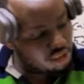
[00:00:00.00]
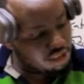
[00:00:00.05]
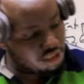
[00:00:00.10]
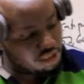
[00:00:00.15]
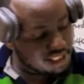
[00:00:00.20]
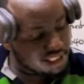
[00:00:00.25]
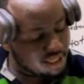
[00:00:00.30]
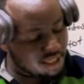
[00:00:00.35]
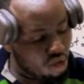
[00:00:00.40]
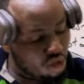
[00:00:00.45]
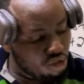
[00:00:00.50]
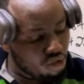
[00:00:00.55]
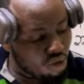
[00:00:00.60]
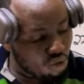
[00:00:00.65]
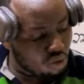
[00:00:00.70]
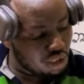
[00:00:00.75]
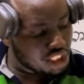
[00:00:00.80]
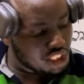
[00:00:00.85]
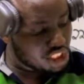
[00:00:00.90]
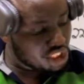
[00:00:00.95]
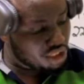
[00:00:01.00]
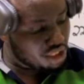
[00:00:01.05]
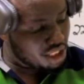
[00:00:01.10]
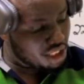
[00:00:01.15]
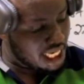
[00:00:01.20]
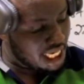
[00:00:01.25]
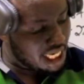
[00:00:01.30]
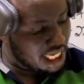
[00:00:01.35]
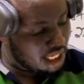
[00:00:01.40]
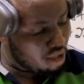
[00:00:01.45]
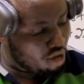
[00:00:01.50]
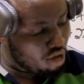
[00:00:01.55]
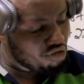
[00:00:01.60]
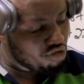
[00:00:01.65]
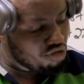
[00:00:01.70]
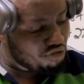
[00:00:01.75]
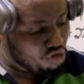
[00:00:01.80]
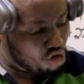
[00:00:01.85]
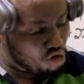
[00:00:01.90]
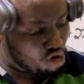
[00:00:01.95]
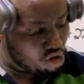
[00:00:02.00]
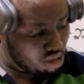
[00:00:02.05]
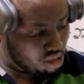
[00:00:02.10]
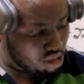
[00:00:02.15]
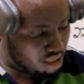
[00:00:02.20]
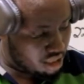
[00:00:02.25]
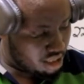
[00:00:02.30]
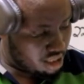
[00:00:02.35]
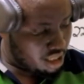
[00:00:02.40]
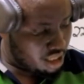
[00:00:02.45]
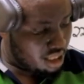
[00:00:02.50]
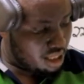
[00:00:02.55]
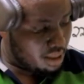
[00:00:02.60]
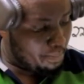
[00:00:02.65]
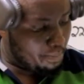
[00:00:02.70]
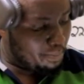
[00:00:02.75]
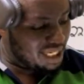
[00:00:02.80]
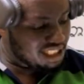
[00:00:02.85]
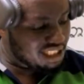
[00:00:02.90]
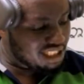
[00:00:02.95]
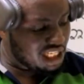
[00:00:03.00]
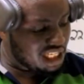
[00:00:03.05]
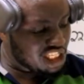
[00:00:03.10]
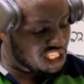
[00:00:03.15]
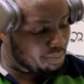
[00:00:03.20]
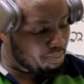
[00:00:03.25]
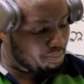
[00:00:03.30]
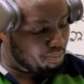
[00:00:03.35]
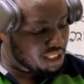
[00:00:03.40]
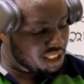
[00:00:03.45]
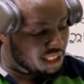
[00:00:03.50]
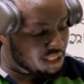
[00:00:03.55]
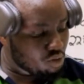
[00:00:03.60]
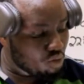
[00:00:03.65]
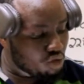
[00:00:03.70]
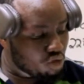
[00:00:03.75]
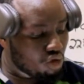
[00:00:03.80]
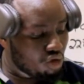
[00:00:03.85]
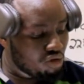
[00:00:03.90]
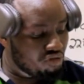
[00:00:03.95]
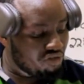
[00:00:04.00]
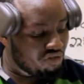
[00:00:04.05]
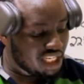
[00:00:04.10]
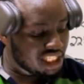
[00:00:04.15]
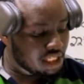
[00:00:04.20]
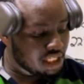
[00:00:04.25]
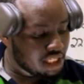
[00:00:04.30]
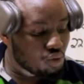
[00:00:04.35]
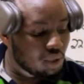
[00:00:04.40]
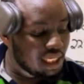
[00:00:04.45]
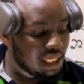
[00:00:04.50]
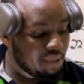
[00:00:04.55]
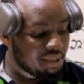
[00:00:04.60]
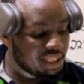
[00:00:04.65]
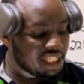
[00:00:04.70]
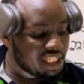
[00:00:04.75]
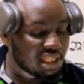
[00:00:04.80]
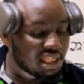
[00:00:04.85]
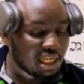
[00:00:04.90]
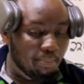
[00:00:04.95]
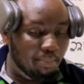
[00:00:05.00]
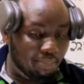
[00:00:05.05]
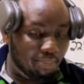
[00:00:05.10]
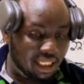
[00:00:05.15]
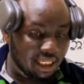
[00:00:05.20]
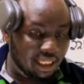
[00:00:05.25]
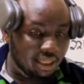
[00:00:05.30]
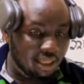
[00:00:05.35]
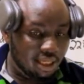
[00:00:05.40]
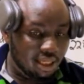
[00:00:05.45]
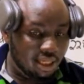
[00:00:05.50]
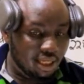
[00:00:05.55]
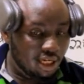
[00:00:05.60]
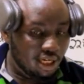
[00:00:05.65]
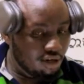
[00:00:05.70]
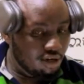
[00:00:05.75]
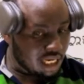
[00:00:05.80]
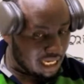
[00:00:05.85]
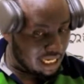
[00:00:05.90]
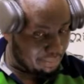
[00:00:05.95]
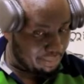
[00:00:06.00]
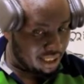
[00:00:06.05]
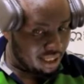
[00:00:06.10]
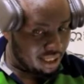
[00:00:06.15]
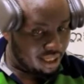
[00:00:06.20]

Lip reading: that on question on 4, partnership business was converted to a limited company. Look up.